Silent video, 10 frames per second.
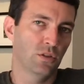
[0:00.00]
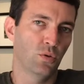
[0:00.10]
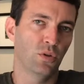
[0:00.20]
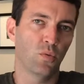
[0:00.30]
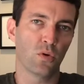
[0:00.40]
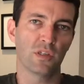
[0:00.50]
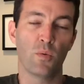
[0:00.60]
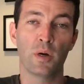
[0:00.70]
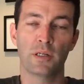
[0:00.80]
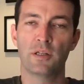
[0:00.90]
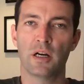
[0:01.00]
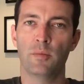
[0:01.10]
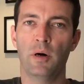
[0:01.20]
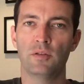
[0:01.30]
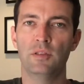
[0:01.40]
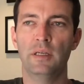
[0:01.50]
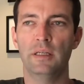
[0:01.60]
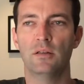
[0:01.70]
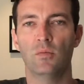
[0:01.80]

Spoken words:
two of the words I wanted to talk about today.